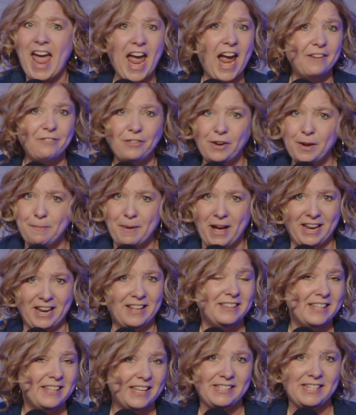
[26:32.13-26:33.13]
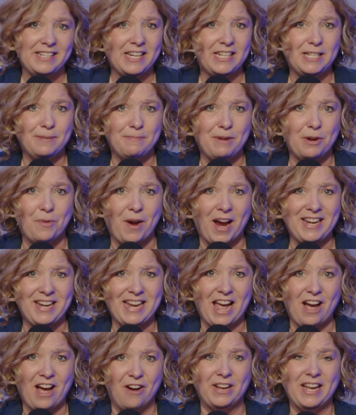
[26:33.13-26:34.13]
everybody listening to me
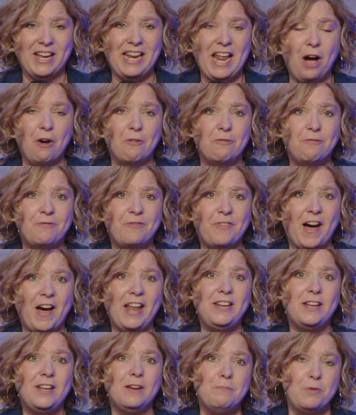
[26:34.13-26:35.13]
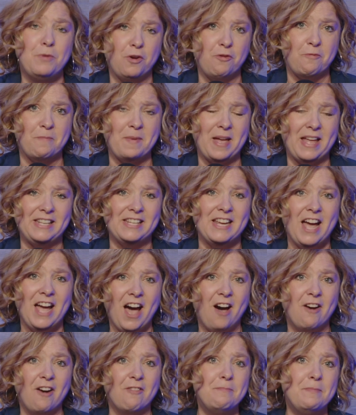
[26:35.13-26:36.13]
right now can help fund a movement
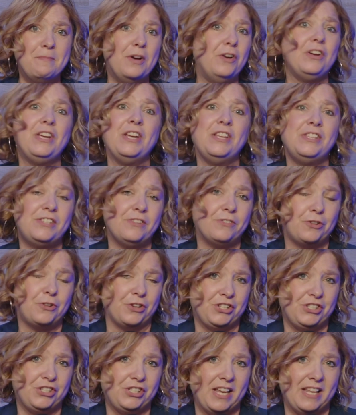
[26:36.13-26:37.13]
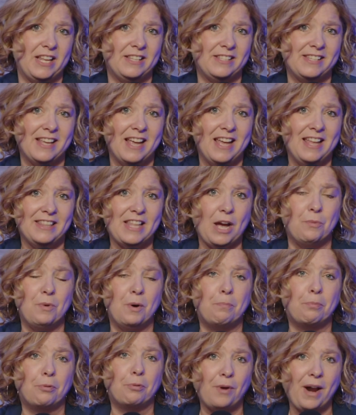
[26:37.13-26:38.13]
of millions of Christians that
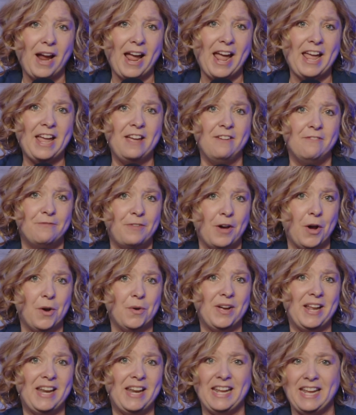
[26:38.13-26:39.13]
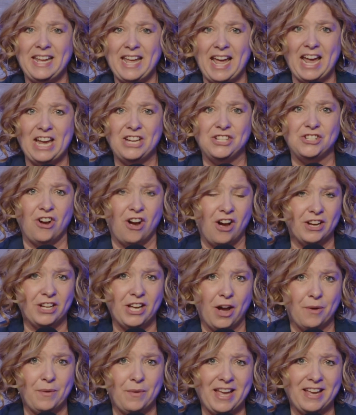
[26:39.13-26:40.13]
will pray, vote, and engage
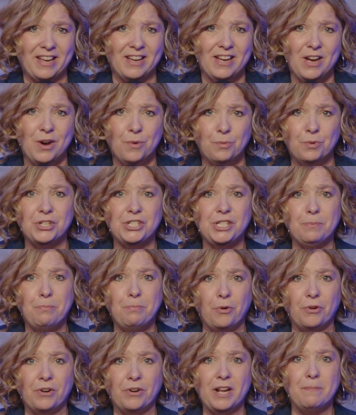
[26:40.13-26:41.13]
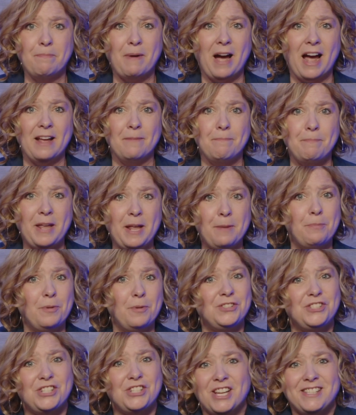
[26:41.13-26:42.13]
ongoing. We're supported by
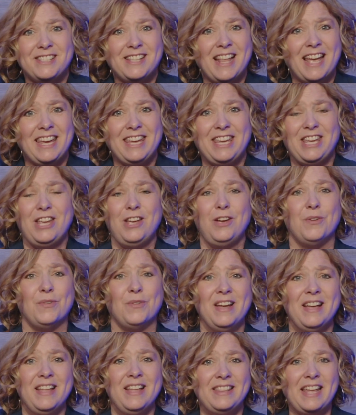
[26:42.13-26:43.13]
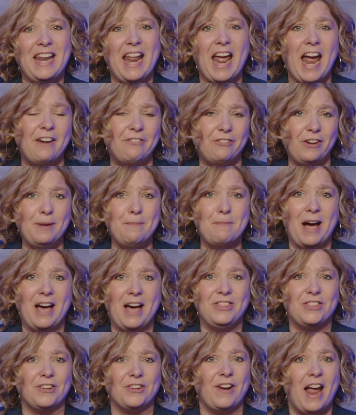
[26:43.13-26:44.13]
people just like you that every
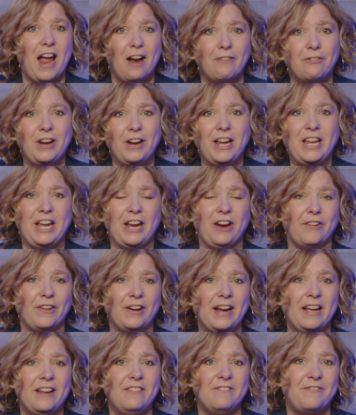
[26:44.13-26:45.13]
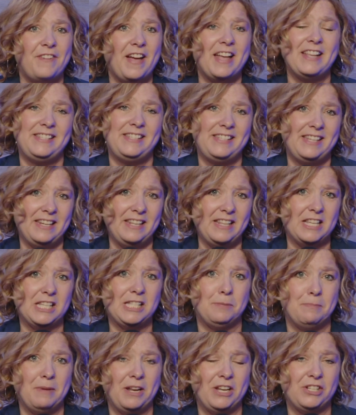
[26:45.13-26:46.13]
month or every year invest in
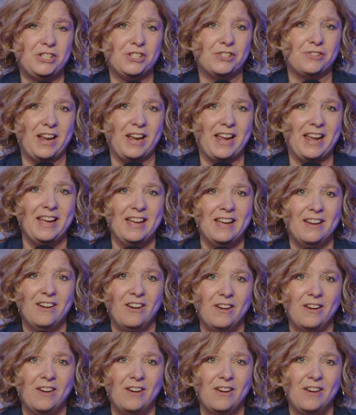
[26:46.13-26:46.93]
this ministry,